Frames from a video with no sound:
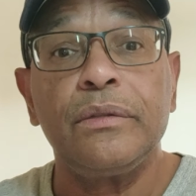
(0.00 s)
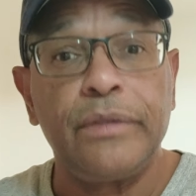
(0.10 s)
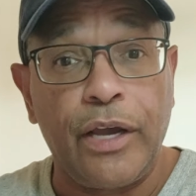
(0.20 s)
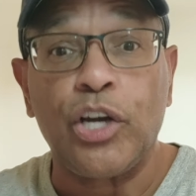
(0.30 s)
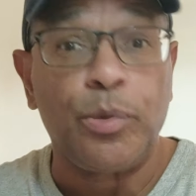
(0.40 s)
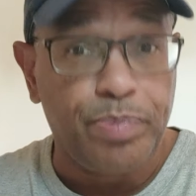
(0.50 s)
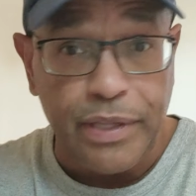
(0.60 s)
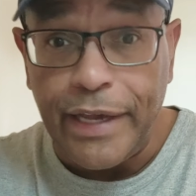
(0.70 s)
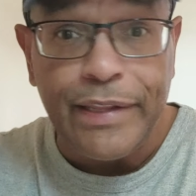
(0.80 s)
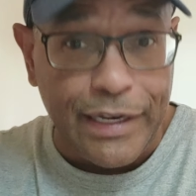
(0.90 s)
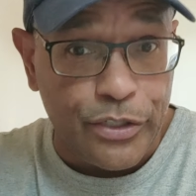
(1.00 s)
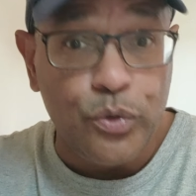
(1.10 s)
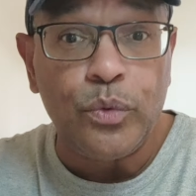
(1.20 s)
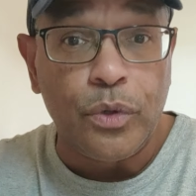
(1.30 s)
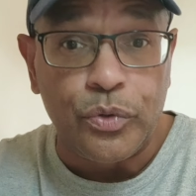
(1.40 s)
They're going to play that
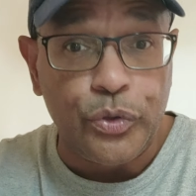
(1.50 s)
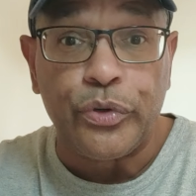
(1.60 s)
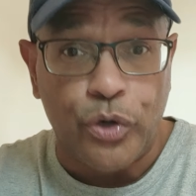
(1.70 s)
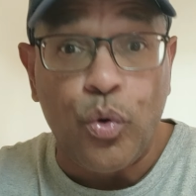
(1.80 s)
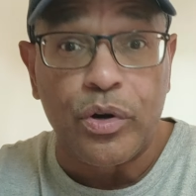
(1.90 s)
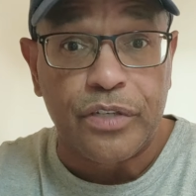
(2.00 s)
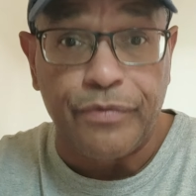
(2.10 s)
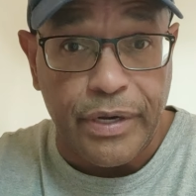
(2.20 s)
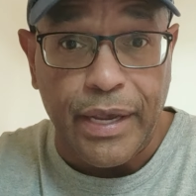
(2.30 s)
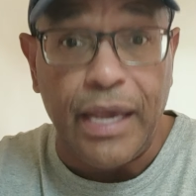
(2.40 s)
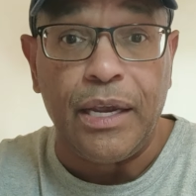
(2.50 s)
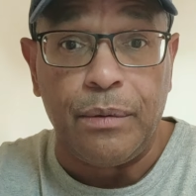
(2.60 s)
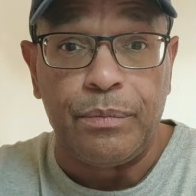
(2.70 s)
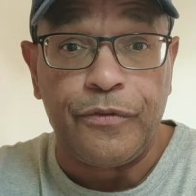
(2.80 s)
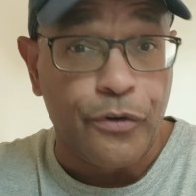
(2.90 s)
duel during the course of a
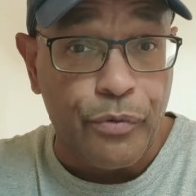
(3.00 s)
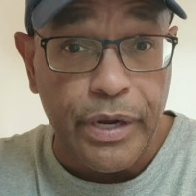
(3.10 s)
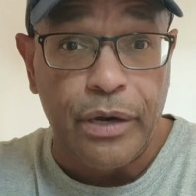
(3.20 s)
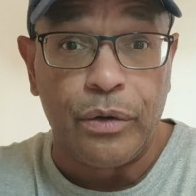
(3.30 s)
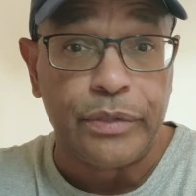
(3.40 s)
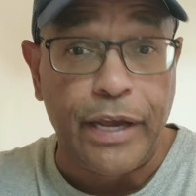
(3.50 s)
game, for real.